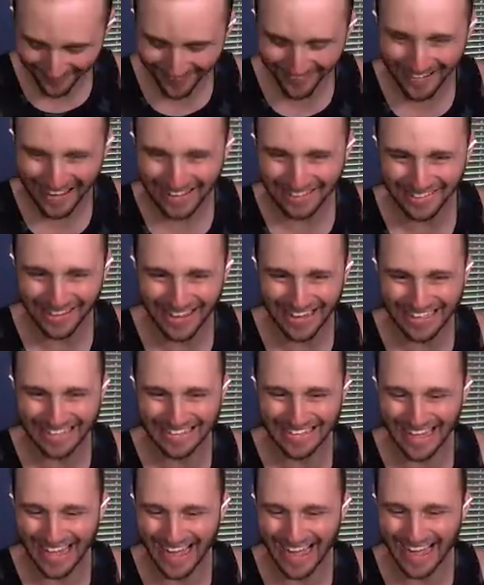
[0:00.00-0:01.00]
Oh, I
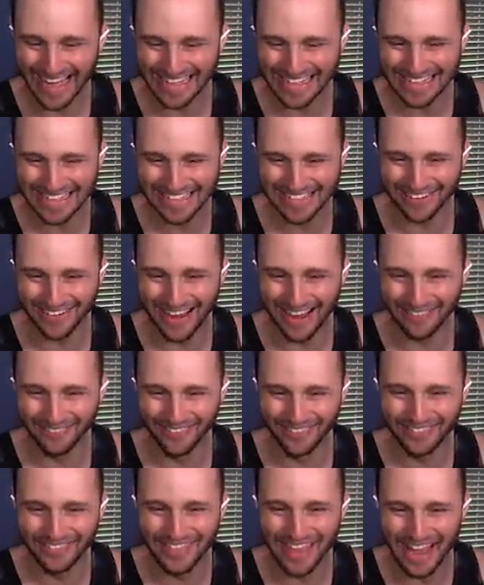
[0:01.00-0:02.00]
like that. So I
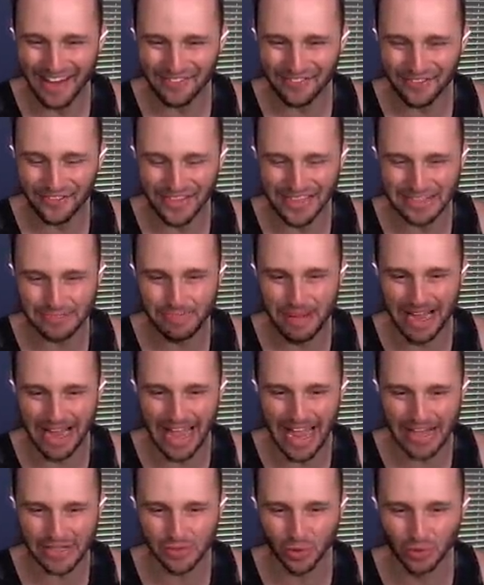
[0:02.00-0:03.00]
will never, this
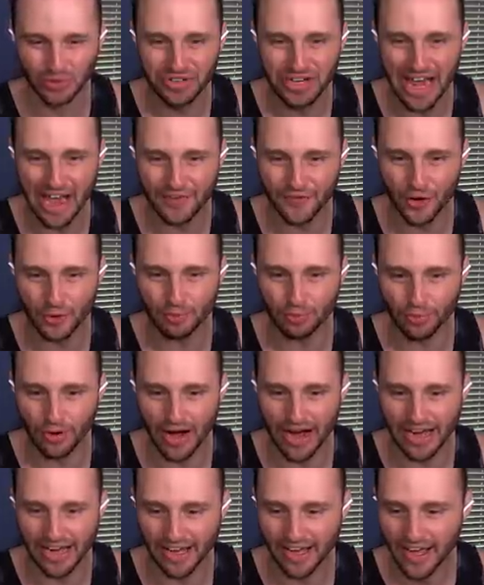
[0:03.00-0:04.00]
pickaxe will never
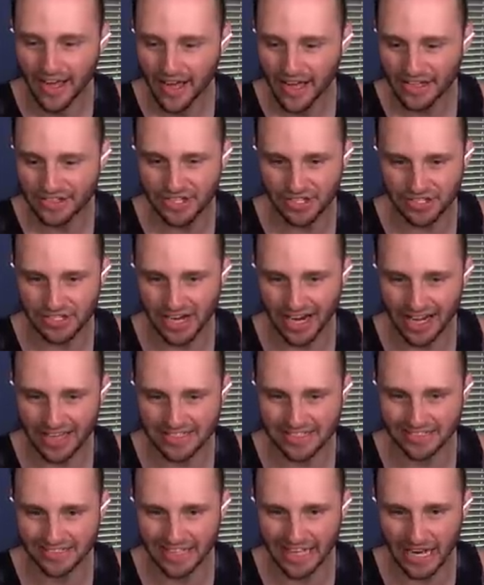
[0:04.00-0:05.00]
break. It's just
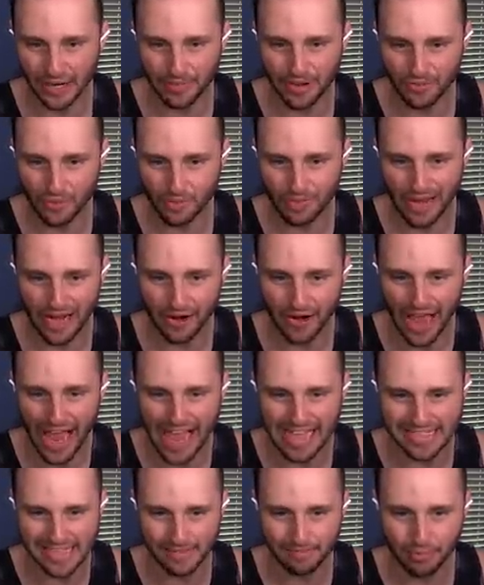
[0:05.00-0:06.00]
constantly going to be repaired
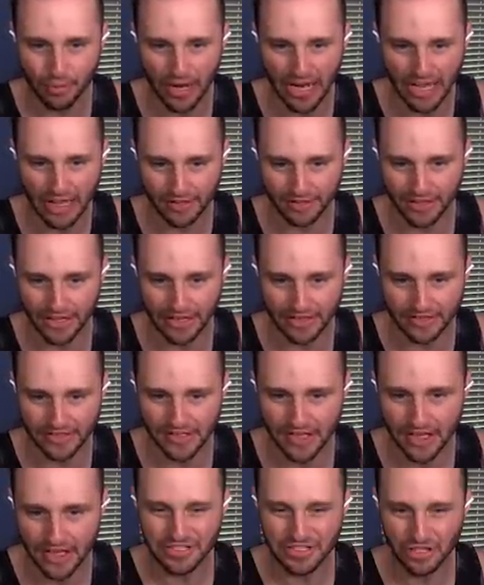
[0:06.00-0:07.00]
as I'm breaking
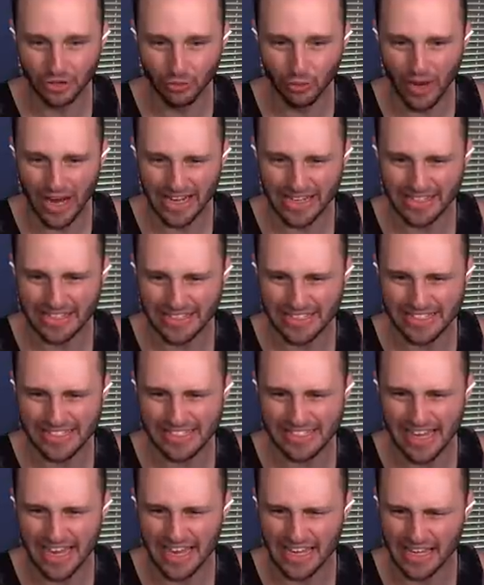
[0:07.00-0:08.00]
things. I'm still waiting to
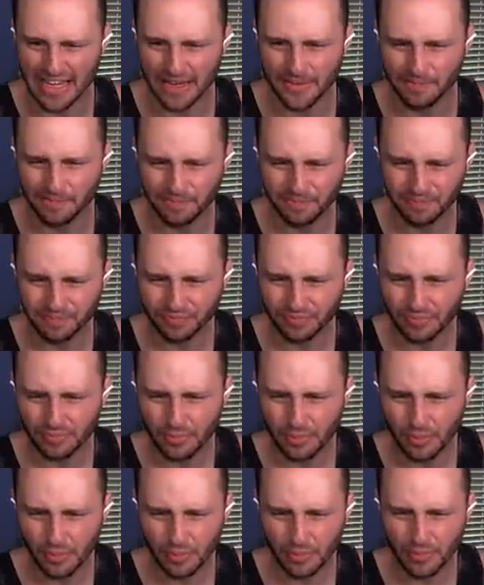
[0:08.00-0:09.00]
see
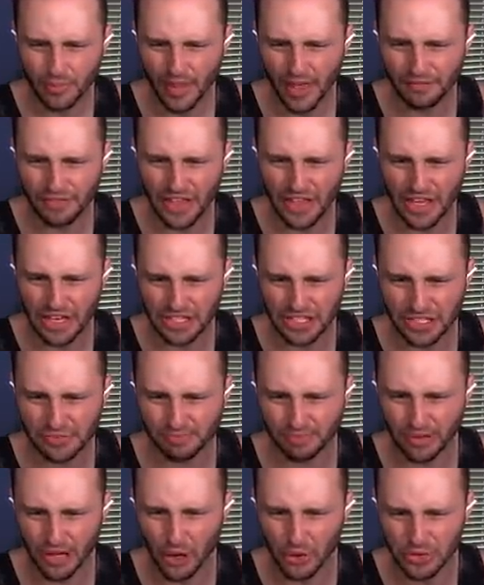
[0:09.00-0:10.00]
if the
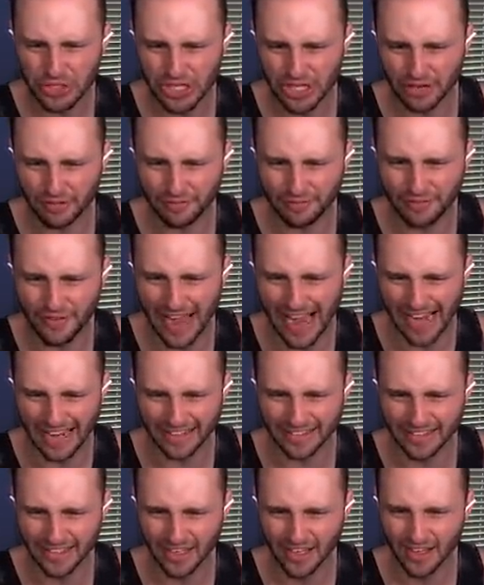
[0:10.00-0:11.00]
explosion
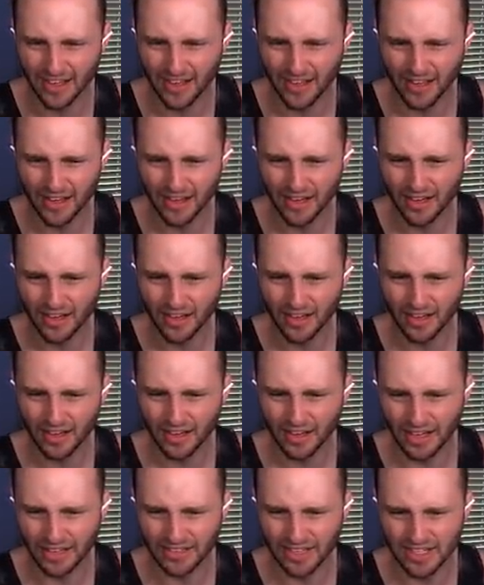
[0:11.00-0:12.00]
effect,
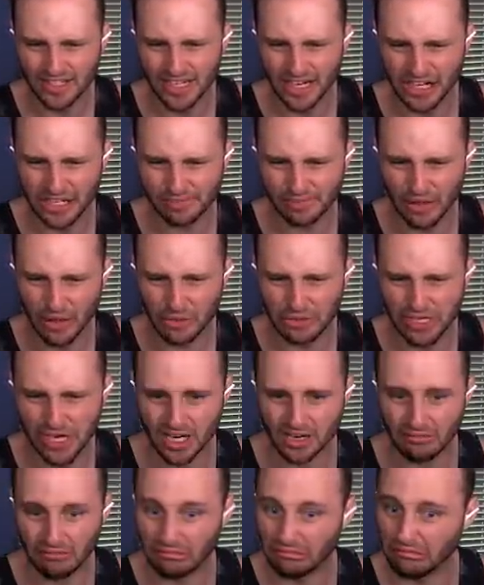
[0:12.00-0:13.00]
like, does an
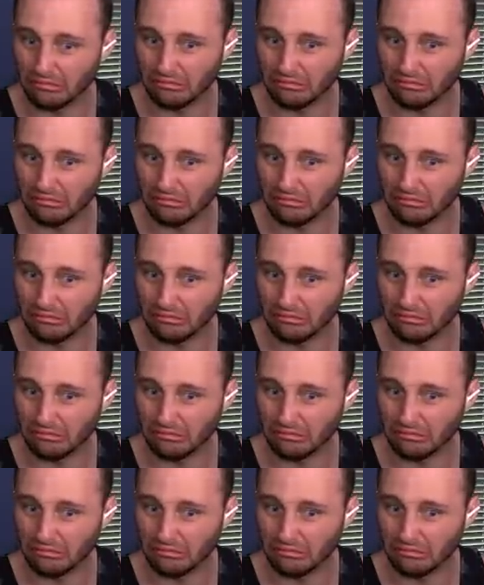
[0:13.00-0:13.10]
explosion.